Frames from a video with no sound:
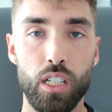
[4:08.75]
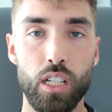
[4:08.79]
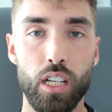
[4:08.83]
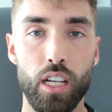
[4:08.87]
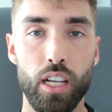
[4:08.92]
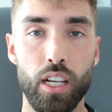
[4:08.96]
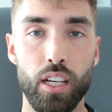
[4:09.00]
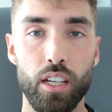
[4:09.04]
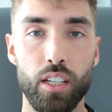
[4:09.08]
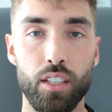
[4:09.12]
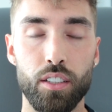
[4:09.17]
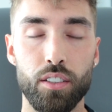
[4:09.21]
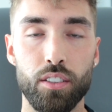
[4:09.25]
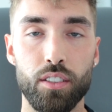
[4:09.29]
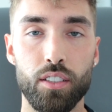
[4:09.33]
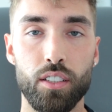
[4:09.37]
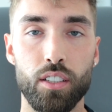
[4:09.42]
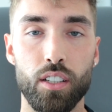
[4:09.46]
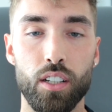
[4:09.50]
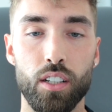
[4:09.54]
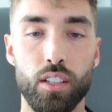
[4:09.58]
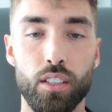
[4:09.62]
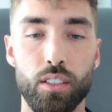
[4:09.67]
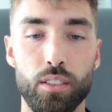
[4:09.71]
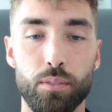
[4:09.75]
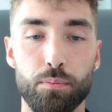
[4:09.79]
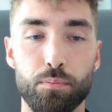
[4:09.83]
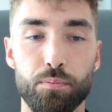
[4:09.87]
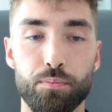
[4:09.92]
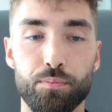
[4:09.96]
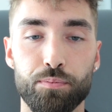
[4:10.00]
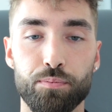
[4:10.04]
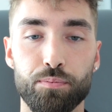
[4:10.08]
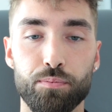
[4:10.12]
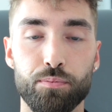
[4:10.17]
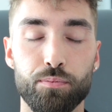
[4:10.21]
and
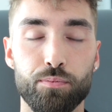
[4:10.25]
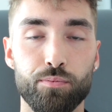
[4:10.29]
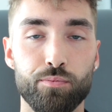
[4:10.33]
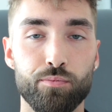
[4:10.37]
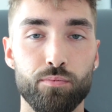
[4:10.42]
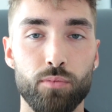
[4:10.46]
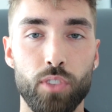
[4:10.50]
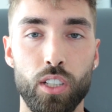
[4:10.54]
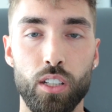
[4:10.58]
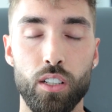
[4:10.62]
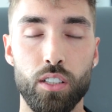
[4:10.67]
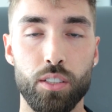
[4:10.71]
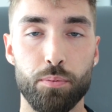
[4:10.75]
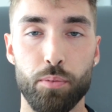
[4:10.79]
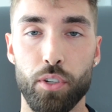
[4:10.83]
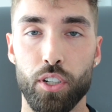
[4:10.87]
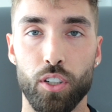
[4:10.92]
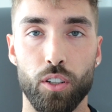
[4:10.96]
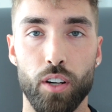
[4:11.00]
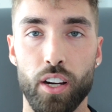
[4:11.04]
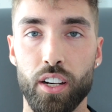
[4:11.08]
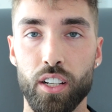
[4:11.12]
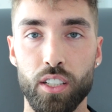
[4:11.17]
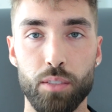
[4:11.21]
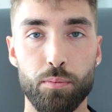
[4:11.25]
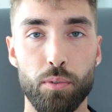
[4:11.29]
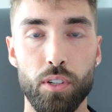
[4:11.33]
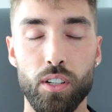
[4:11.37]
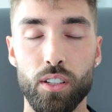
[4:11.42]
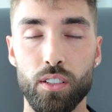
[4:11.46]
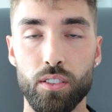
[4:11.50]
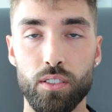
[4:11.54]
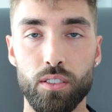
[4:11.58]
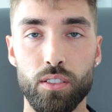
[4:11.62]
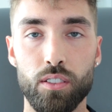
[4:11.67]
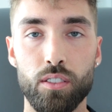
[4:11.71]
um, it's been a great
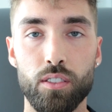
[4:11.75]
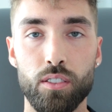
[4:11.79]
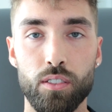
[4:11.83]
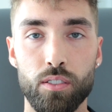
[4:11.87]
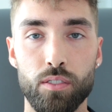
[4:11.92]
experience.